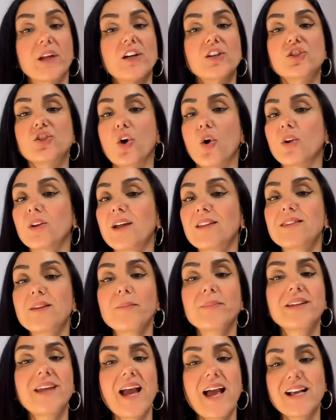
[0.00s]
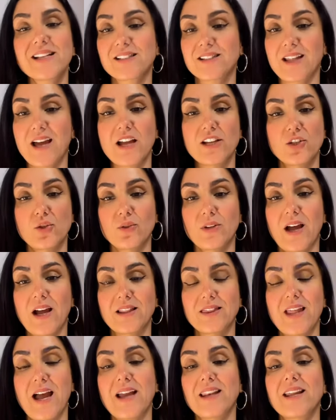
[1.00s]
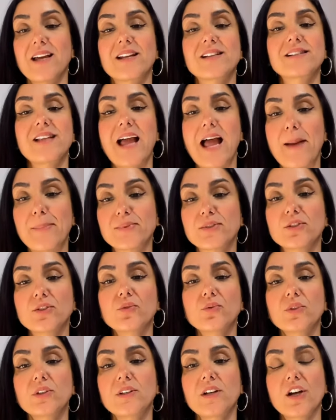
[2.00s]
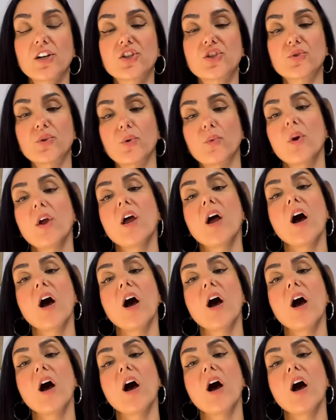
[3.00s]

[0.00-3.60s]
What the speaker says: Don't let them gaslight you like that. That is absolutely not true.